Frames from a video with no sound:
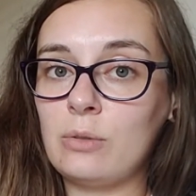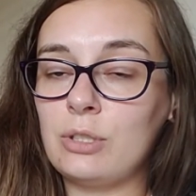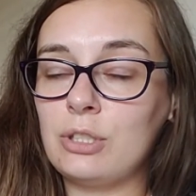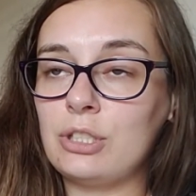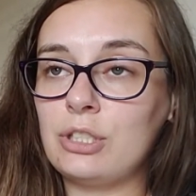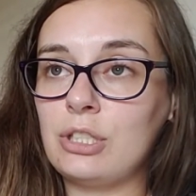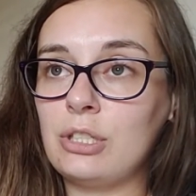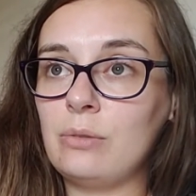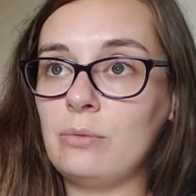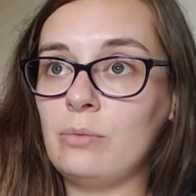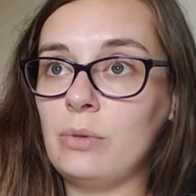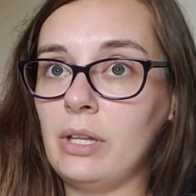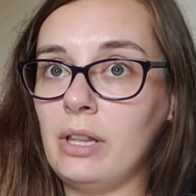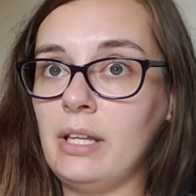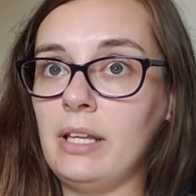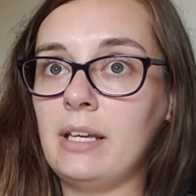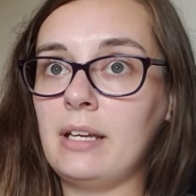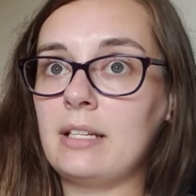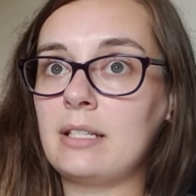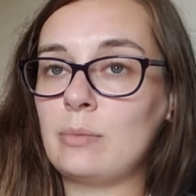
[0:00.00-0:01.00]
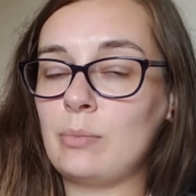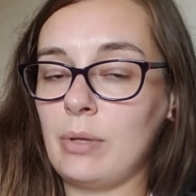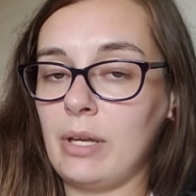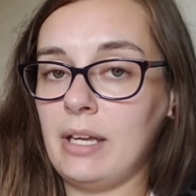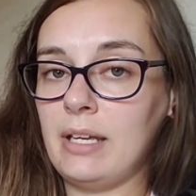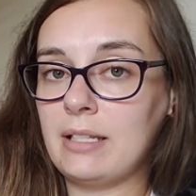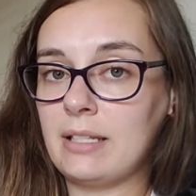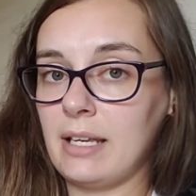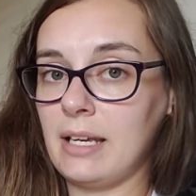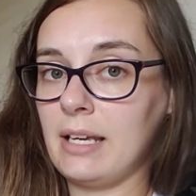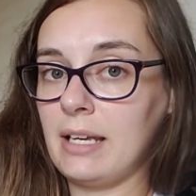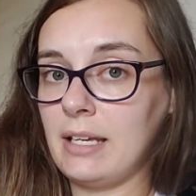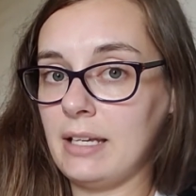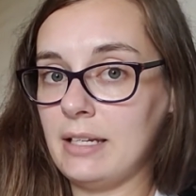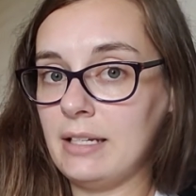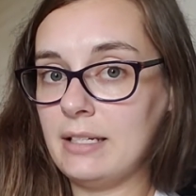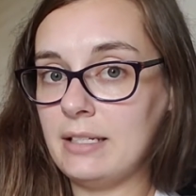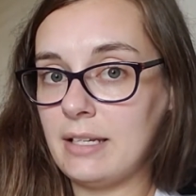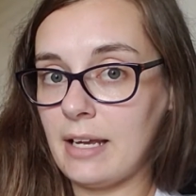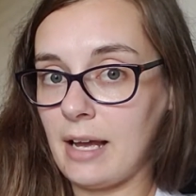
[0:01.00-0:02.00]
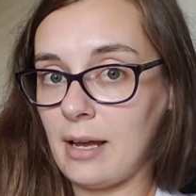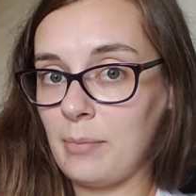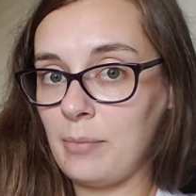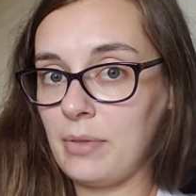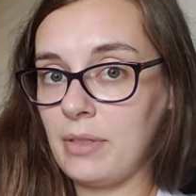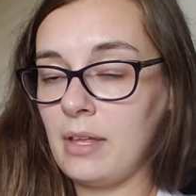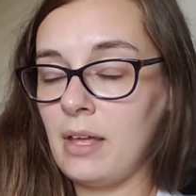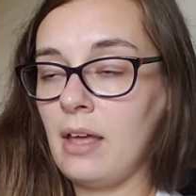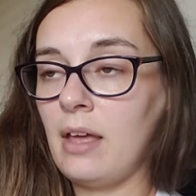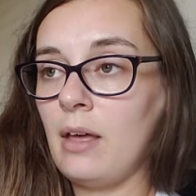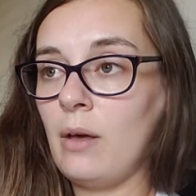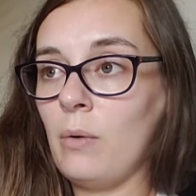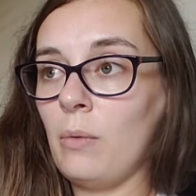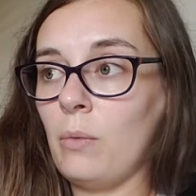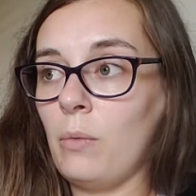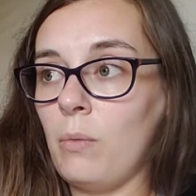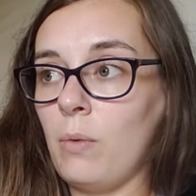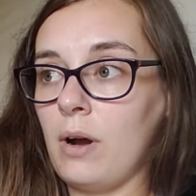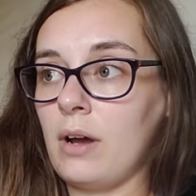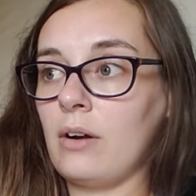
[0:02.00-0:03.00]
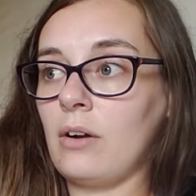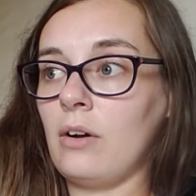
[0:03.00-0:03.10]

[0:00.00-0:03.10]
she really explains like in depth what